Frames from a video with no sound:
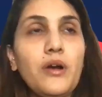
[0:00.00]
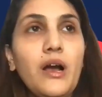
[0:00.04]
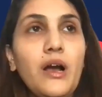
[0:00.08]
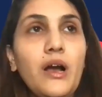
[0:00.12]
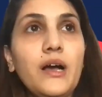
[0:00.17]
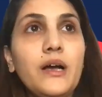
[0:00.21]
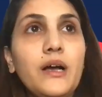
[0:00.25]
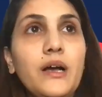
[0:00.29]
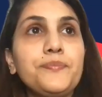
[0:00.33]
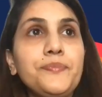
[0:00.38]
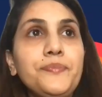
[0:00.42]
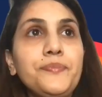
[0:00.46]

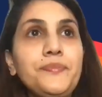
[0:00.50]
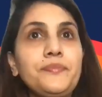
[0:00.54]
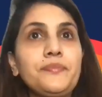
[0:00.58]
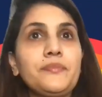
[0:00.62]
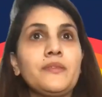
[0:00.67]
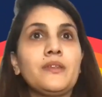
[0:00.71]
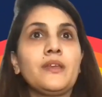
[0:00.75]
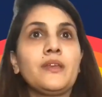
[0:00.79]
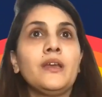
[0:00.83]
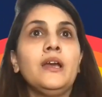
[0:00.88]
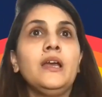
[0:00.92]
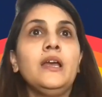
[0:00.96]

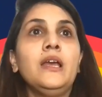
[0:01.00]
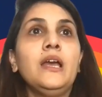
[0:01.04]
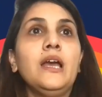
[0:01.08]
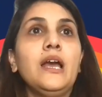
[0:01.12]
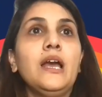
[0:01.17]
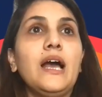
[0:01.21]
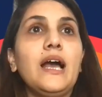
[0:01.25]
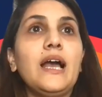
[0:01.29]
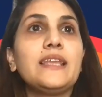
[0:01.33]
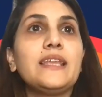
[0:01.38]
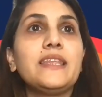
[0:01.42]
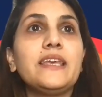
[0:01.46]

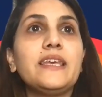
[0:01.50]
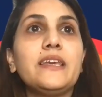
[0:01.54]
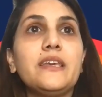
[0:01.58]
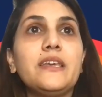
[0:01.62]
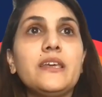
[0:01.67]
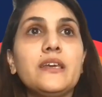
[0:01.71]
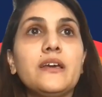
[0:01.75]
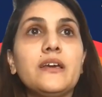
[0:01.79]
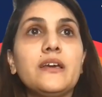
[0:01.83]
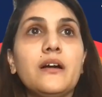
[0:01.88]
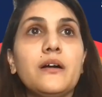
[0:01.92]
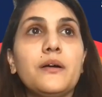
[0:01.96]
I
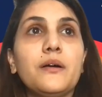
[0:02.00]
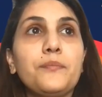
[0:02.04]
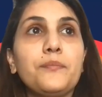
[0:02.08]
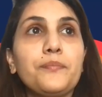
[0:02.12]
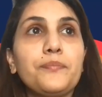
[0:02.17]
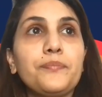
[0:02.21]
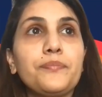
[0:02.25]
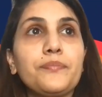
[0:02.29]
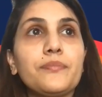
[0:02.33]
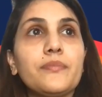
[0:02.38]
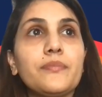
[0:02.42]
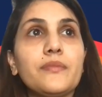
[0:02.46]
think
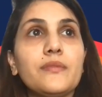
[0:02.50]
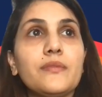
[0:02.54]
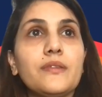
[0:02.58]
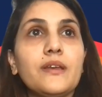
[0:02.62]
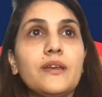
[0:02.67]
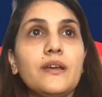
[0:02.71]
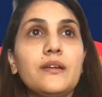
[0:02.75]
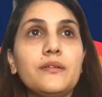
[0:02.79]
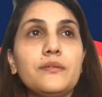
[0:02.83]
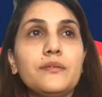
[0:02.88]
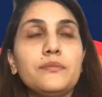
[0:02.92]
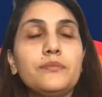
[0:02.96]

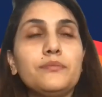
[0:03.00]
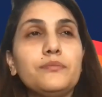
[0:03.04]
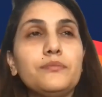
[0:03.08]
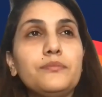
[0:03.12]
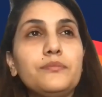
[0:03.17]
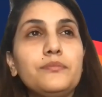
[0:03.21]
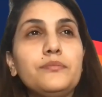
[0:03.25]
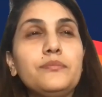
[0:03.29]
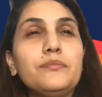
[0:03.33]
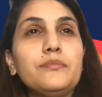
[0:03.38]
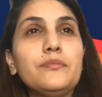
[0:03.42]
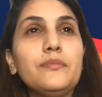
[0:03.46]

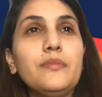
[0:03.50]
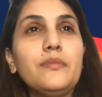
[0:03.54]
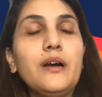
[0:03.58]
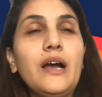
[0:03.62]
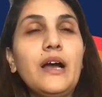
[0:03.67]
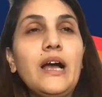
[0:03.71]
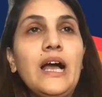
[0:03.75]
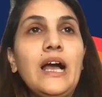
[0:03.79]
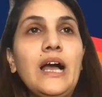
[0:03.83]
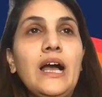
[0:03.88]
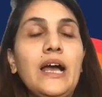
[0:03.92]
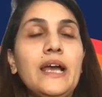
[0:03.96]

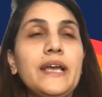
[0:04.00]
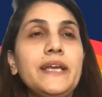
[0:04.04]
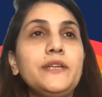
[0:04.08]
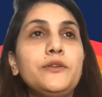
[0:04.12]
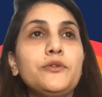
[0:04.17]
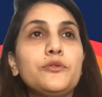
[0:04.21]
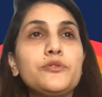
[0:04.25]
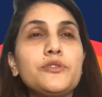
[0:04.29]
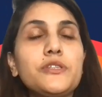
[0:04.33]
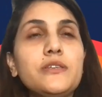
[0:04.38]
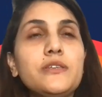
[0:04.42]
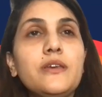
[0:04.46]
I
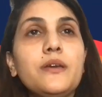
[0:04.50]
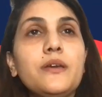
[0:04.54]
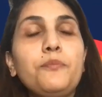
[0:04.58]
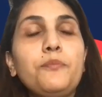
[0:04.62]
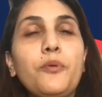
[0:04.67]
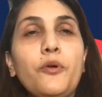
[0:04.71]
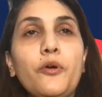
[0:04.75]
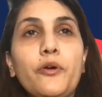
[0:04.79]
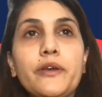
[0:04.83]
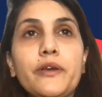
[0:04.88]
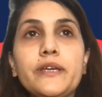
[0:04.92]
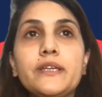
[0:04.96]
don't see a
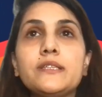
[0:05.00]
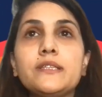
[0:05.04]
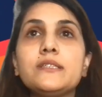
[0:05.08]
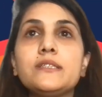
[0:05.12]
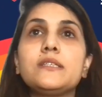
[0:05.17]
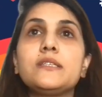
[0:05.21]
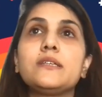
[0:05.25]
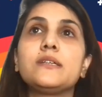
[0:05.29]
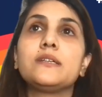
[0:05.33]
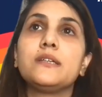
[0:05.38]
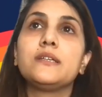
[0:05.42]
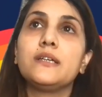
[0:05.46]

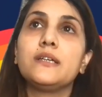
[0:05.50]
point.